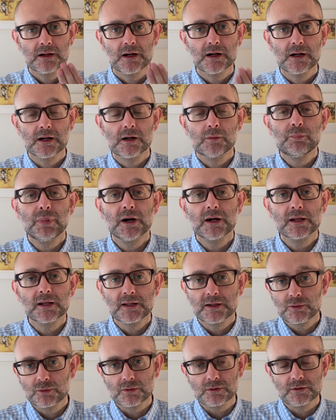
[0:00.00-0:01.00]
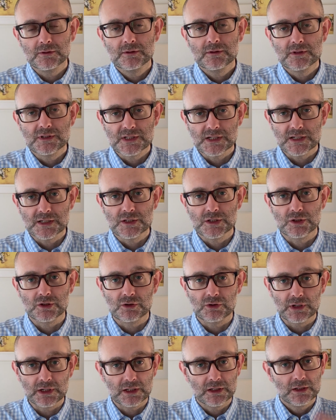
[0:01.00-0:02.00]
a bilingual
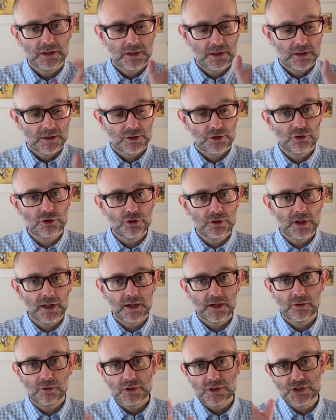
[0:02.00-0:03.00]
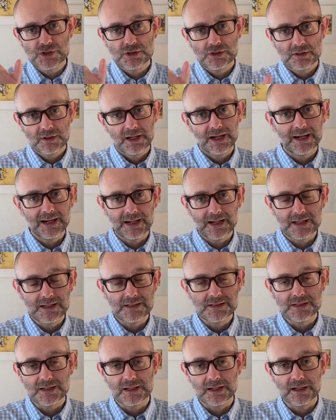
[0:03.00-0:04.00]
dictionary, your language
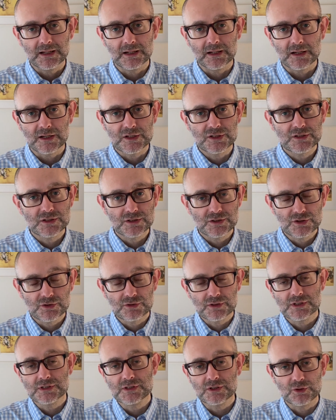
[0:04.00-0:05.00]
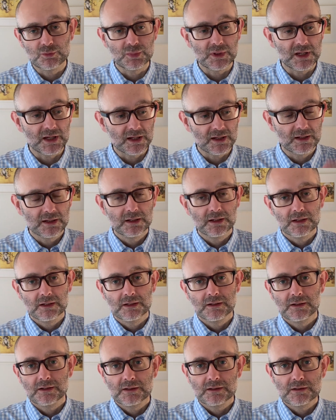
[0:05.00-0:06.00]
and English. So this could be a
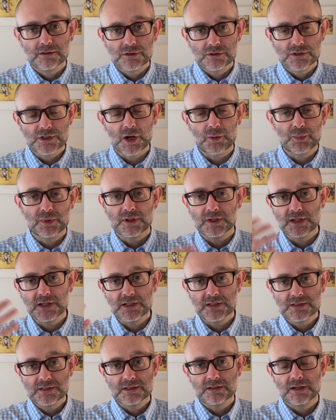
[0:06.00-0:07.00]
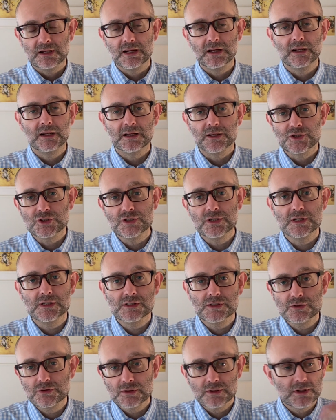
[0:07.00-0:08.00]
Japanese English
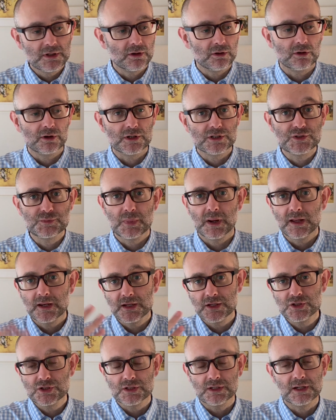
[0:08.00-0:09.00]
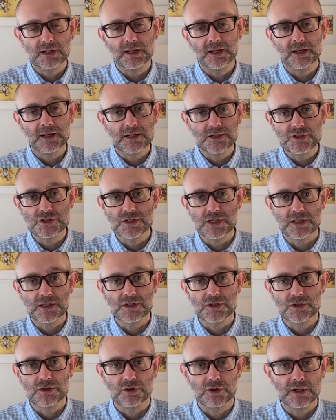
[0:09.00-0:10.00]
dictionary or a Spanish English
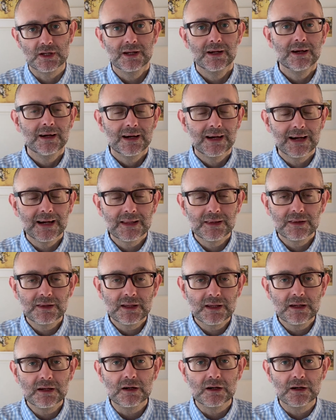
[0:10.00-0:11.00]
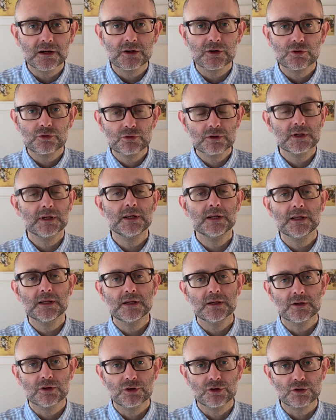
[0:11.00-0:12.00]
dictionary, and they are
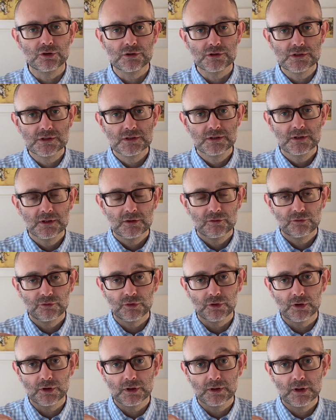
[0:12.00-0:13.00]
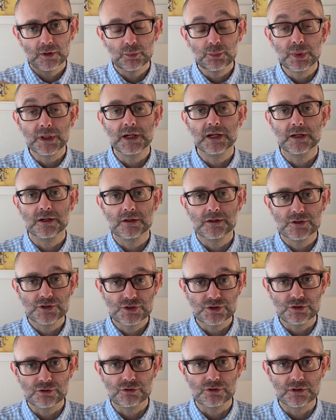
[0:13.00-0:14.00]
really good for beginner
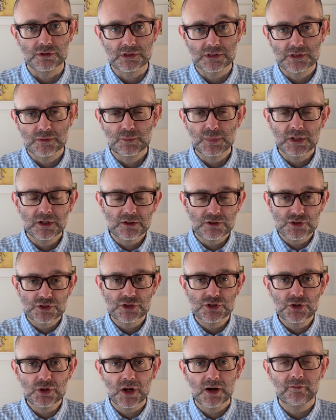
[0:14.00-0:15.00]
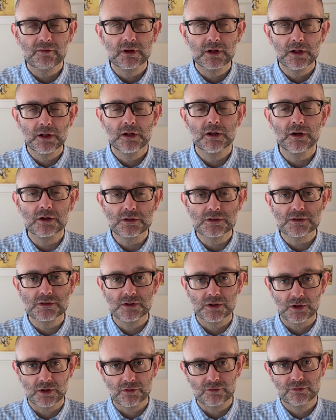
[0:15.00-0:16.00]
students because you have a lot
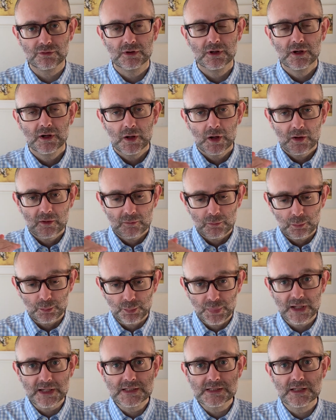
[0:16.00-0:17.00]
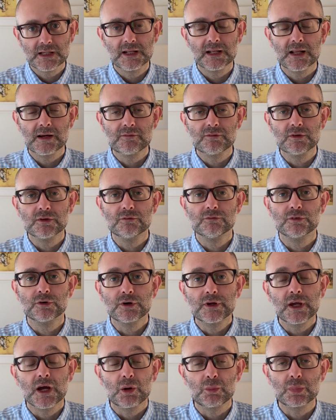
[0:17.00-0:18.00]
of basic level
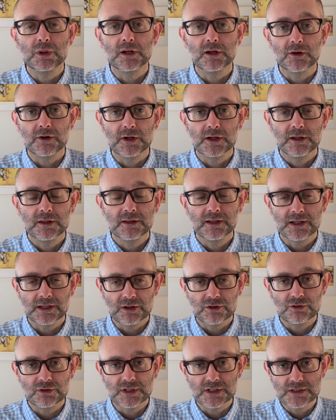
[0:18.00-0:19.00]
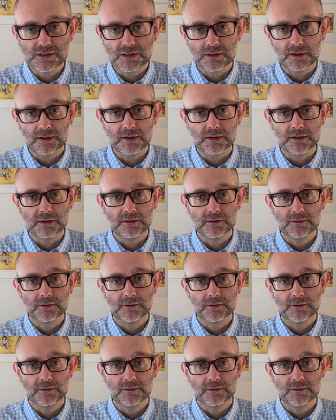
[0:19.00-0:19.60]
vocabulary that you need to learn.